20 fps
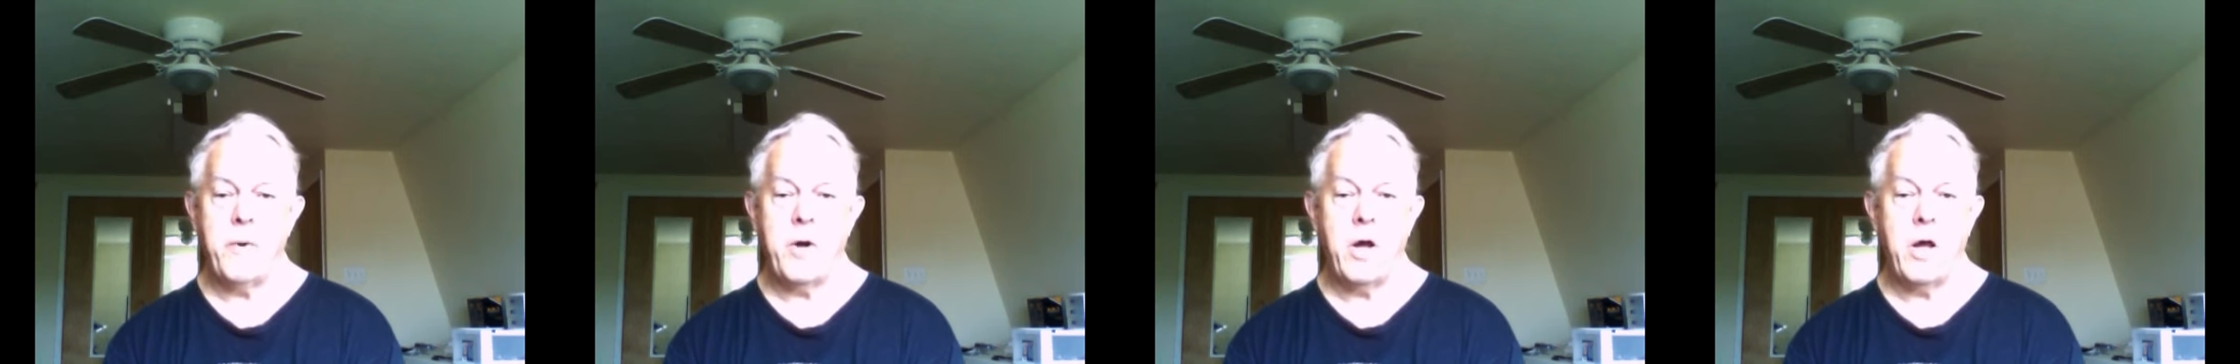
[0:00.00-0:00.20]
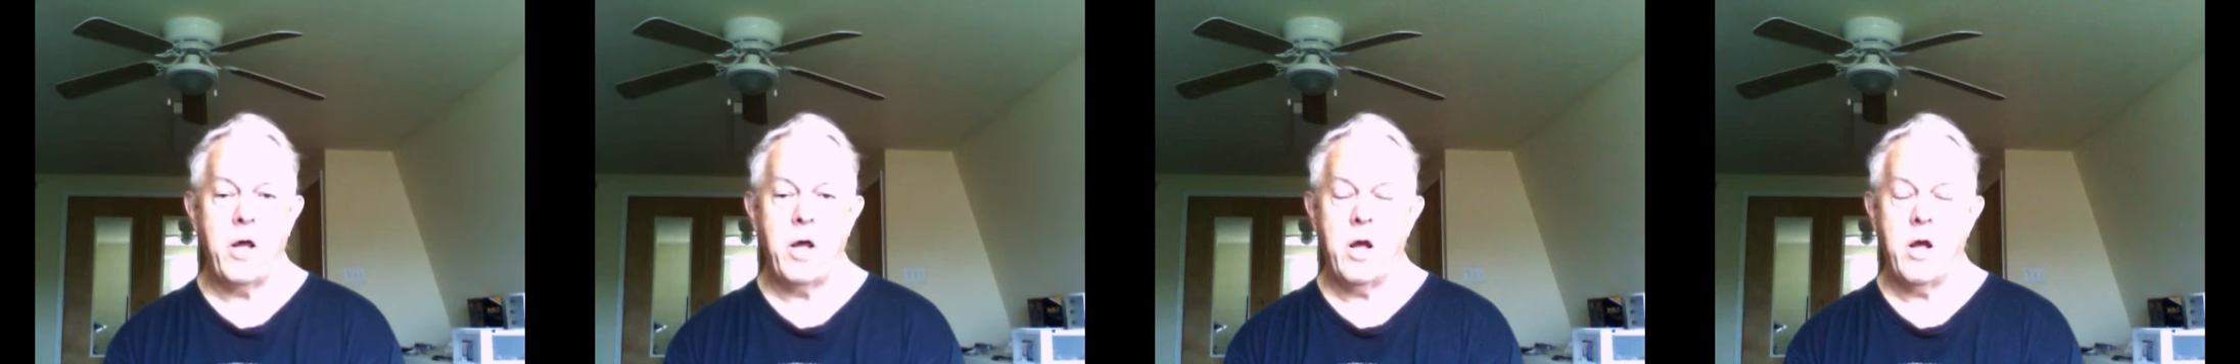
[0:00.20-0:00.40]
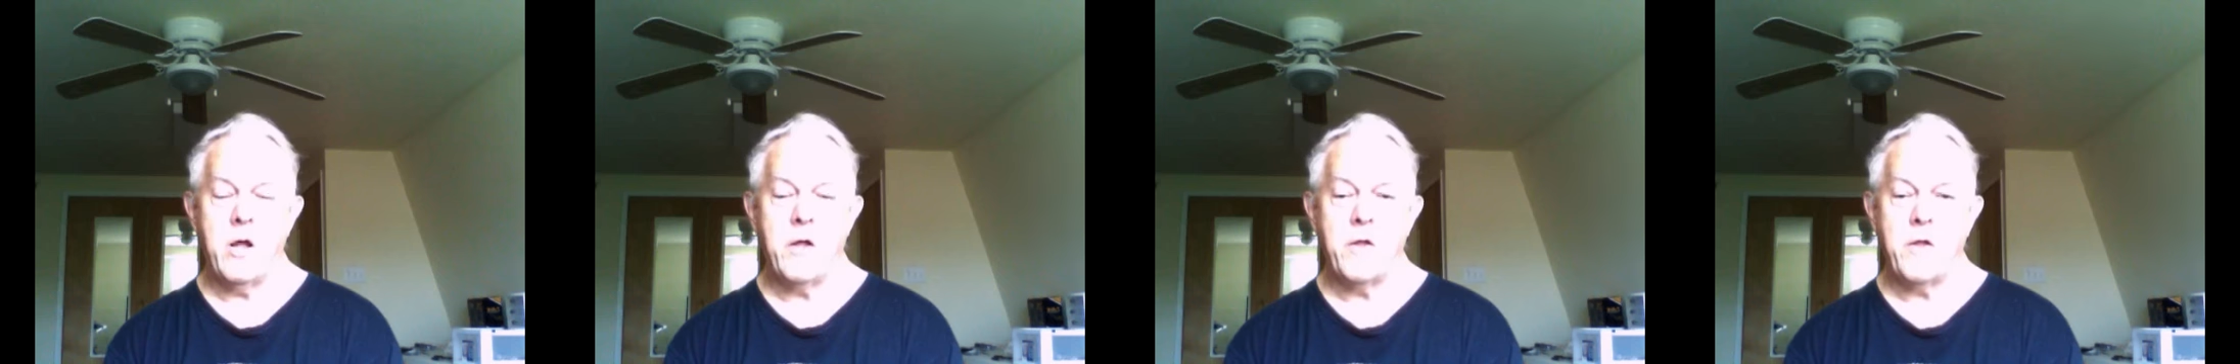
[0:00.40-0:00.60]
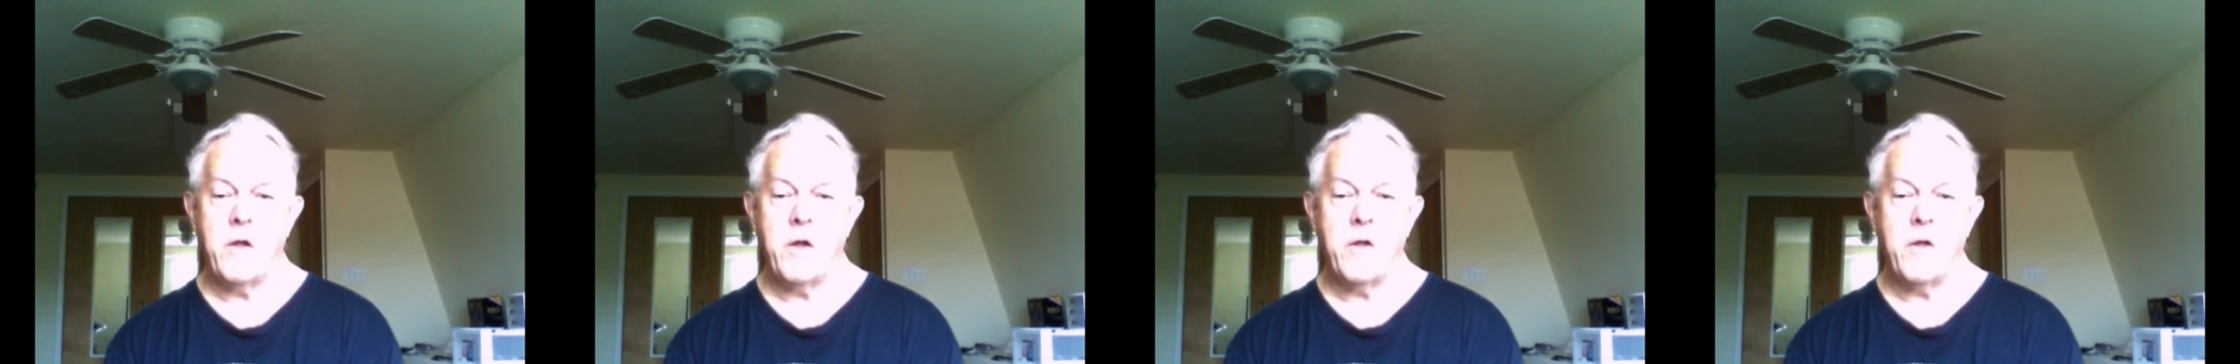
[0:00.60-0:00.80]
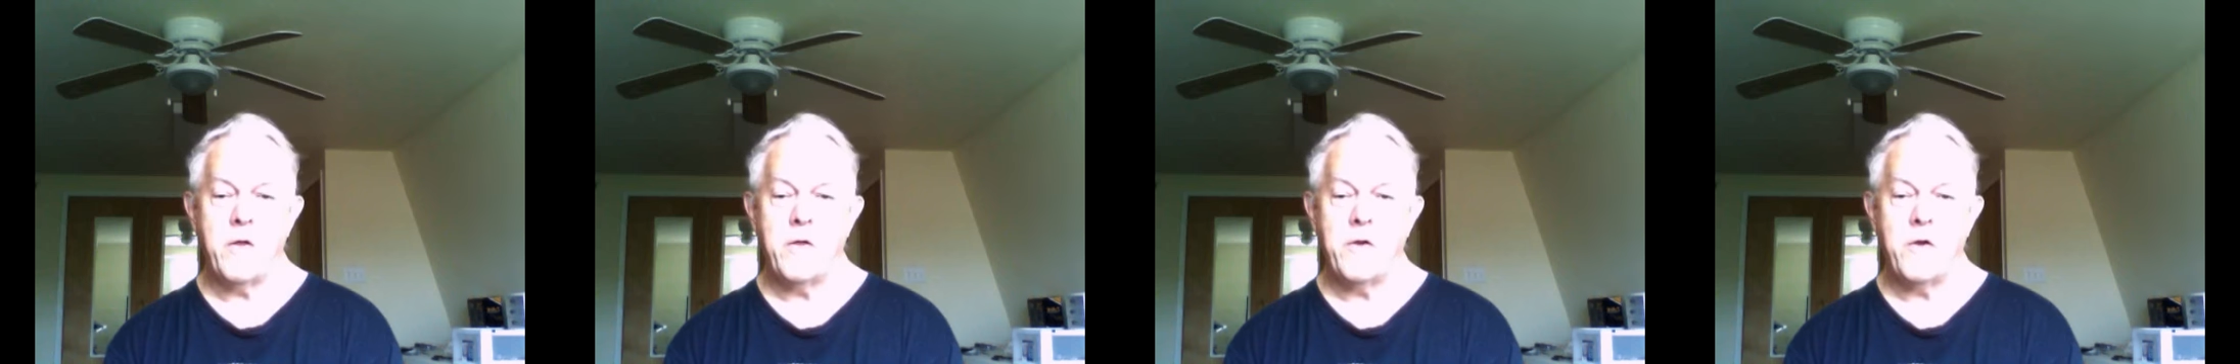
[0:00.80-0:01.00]

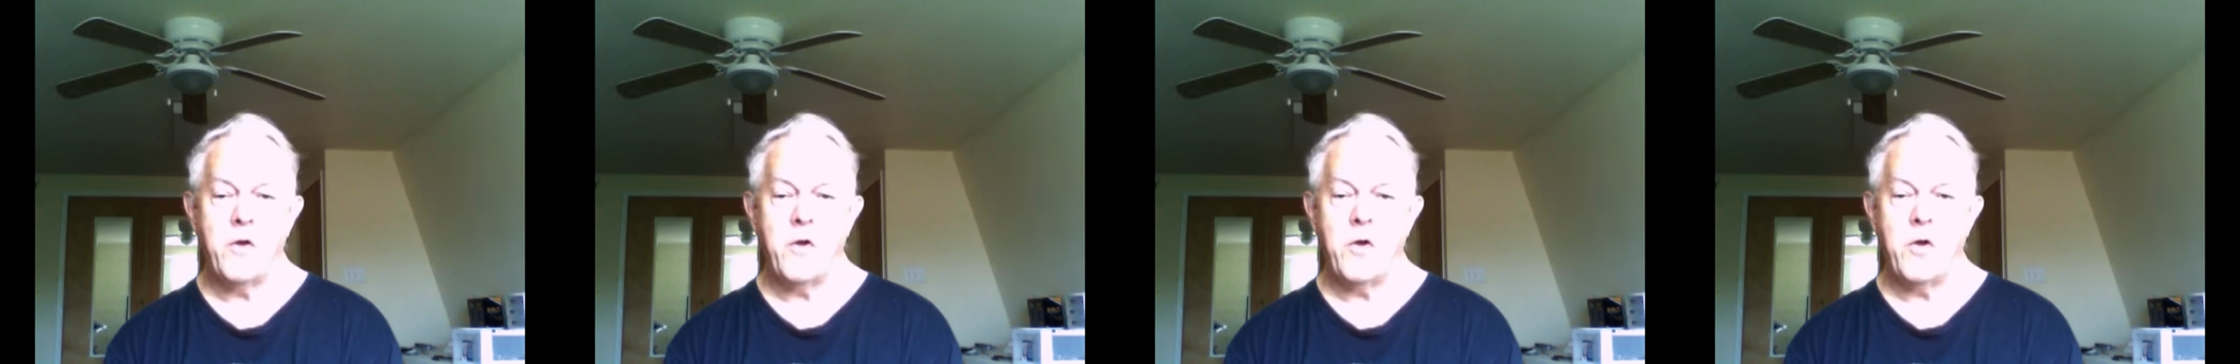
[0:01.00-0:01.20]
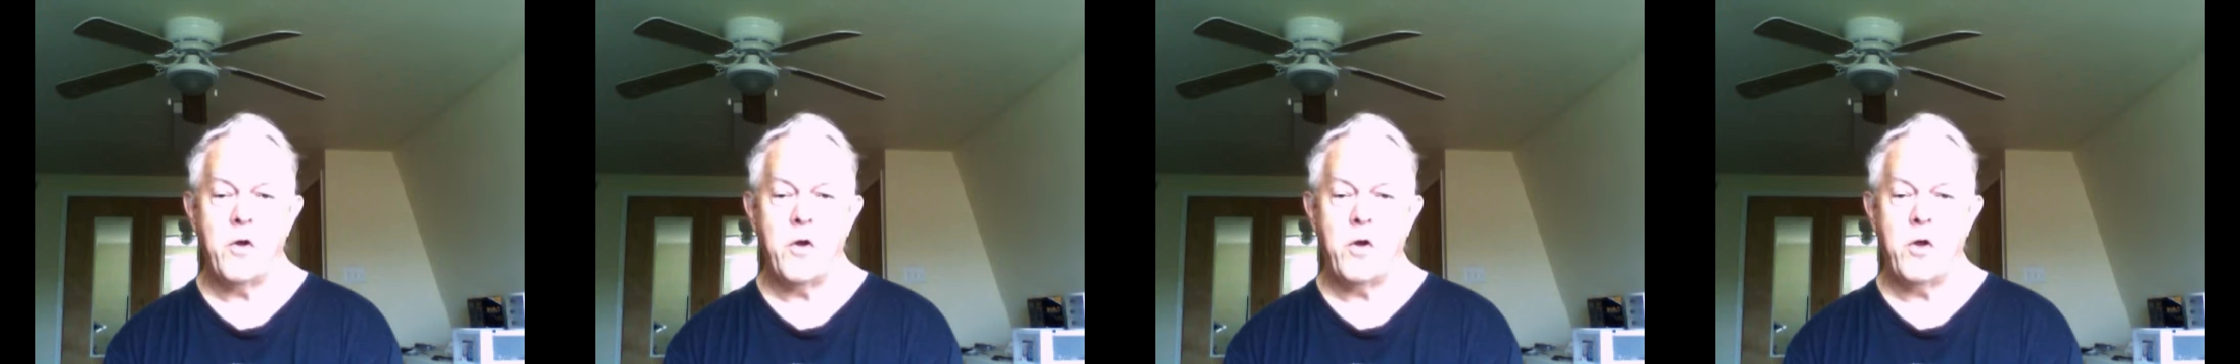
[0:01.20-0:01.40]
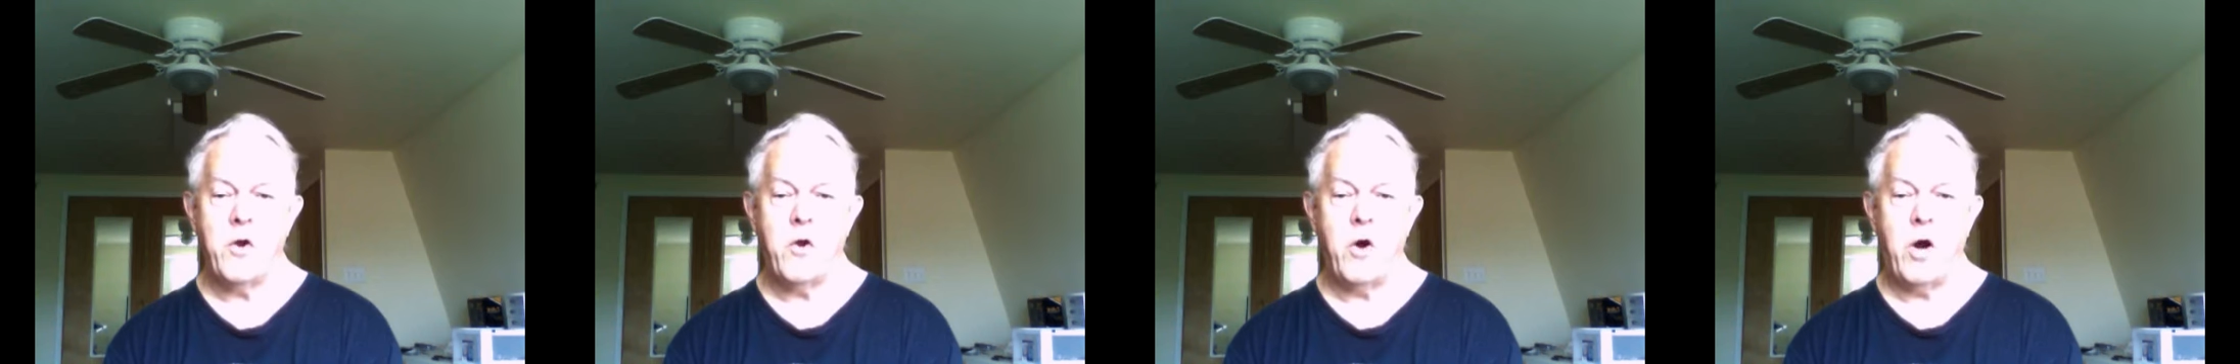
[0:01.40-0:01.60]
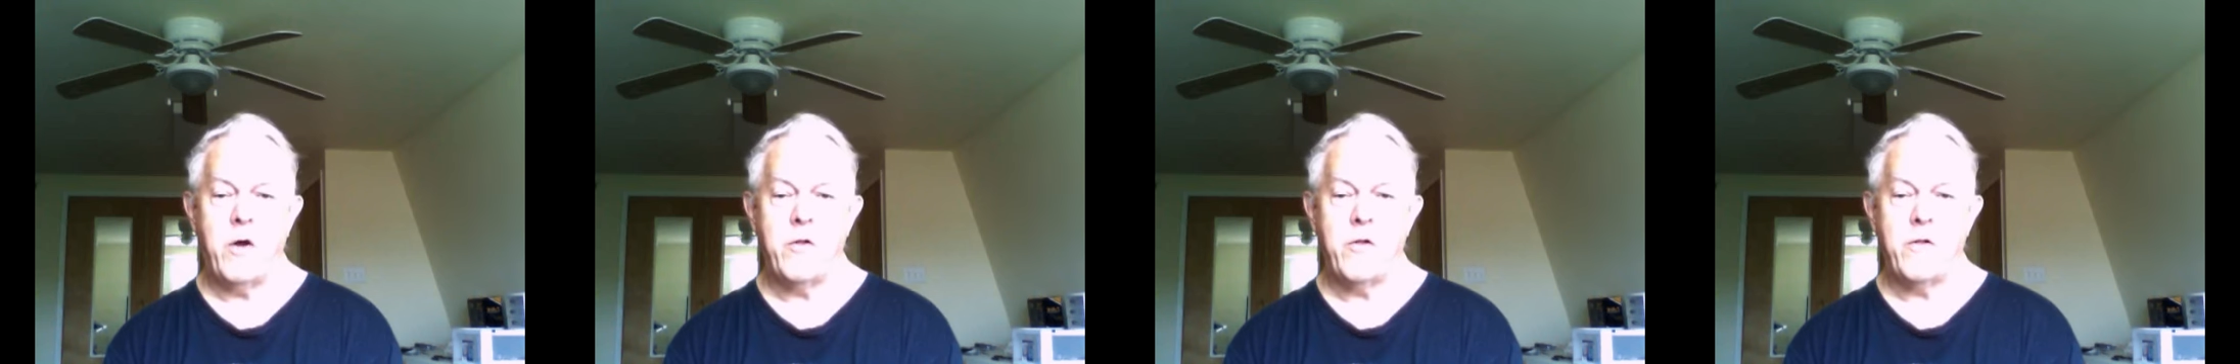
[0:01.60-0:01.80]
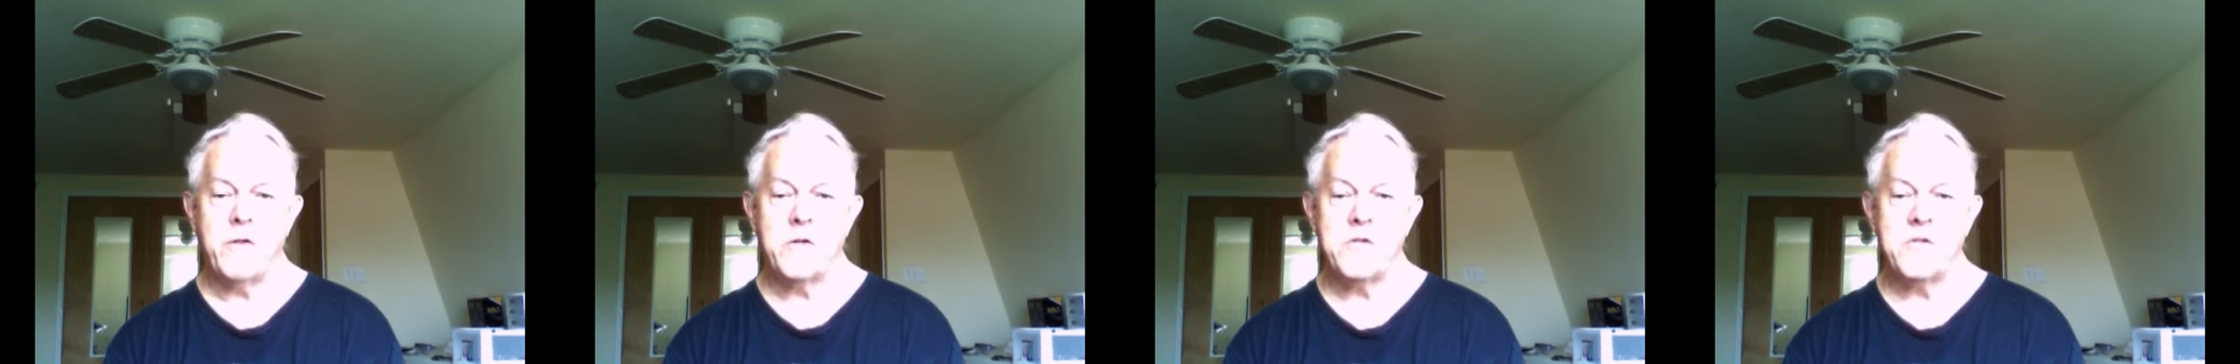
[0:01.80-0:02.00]

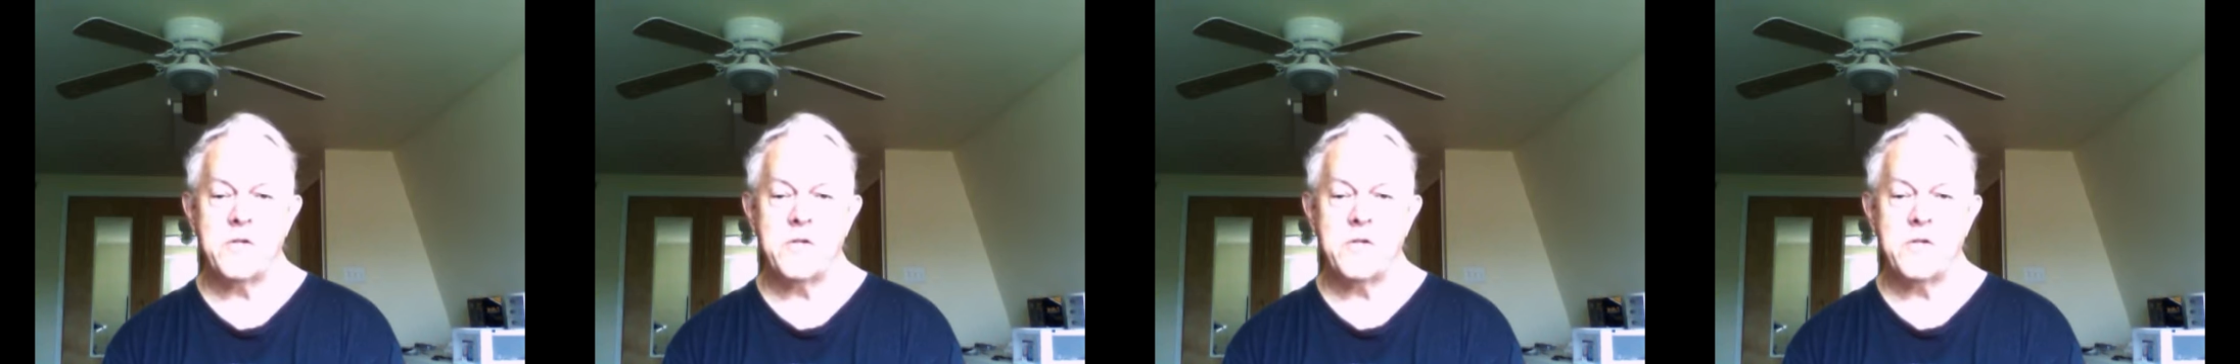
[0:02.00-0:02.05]
other than